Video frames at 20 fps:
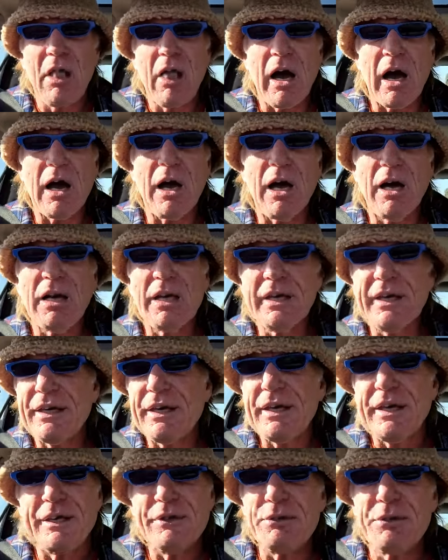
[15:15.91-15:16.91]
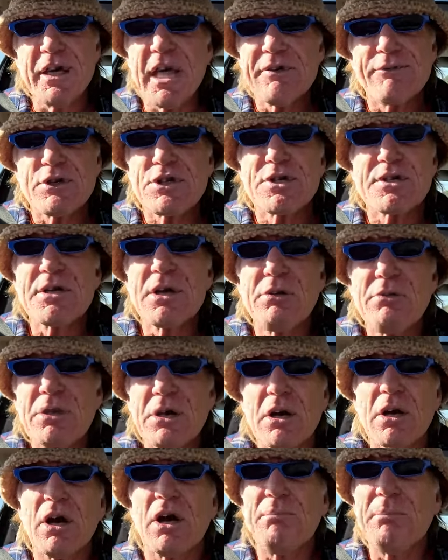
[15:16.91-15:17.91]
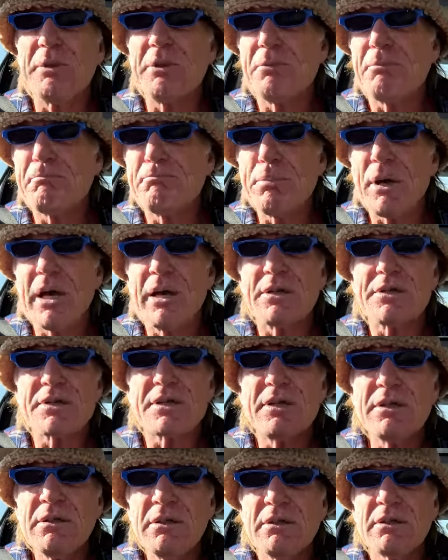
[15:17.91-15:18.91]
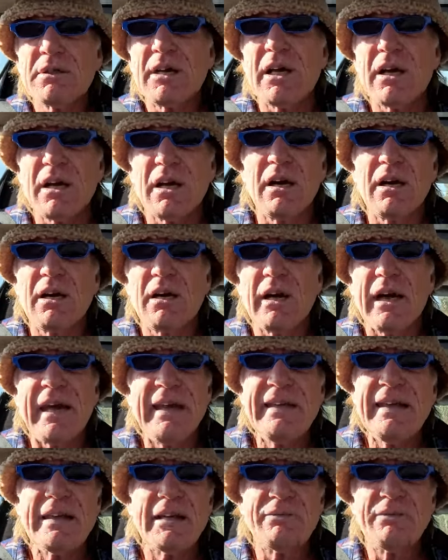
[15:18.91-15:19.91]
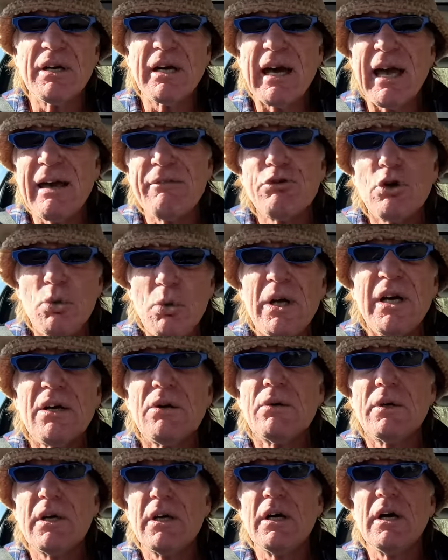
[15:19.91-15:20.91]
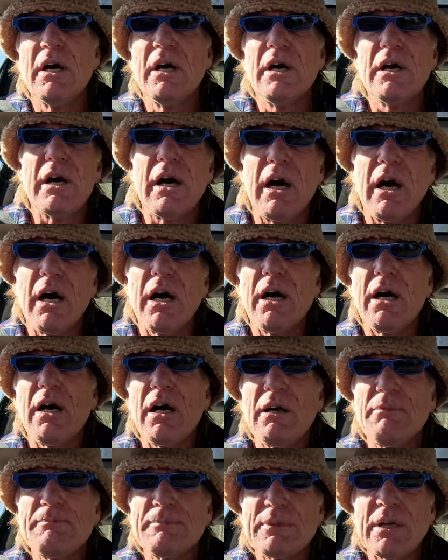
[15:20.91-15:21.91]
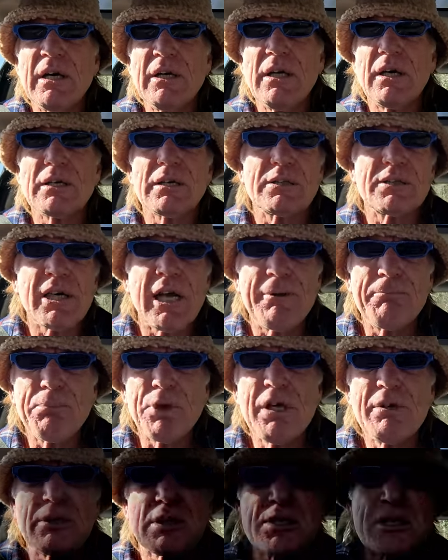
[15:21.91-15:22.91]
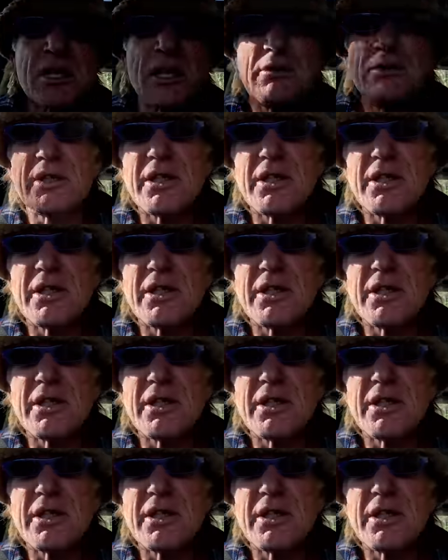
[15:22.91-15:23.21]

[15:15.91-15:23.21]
Uh, it, will never suit the common person, uh, any of it ever will. Um, and like I say, people are so